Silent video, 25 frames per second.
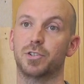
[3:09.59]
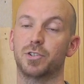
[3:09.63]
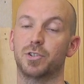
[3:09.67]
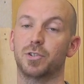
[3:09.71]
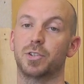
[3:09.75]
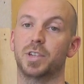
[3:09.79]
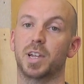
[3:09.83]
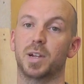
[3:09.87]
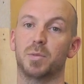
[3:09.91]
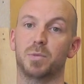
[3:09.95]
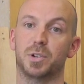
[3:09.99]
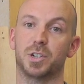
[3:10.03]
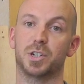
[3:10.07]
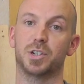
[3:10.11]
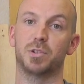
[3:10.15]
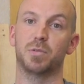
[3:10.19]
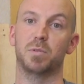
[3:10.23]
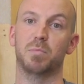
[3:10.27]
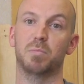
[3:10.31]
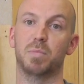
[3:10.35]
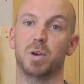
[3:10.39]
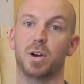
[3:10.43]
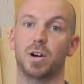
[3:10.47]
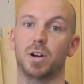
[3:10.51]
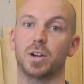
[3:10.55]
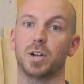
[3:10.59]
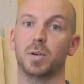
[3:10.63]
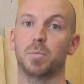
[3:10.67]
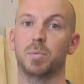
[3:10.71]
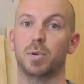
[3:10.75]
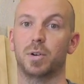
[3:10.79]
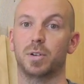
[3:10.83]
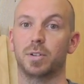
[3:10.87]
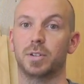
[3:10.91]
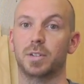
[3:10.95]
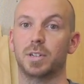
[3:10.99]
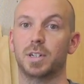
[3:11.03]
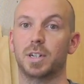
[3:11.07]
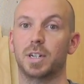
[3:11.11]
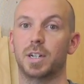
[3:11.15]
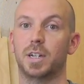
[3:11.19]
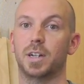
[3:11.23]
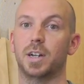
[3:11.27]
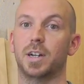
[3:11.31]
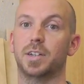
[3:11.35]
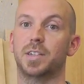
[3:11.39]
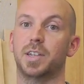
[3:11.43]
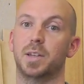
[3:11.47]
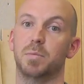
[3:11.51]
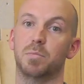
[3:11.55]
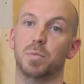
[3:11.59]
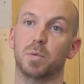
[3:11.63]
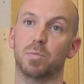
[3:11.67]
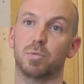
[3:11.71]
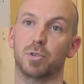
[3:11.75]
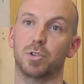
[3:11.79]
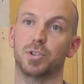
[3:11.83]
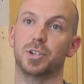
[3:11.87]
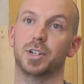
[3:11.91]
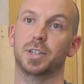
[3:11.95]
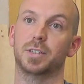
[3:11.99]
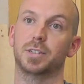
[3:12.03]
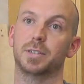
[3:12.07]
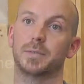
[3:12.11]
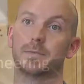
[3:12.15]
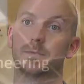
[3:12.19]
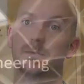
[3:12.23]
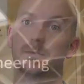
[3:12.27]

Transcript: should they wish to embark upon a timber project.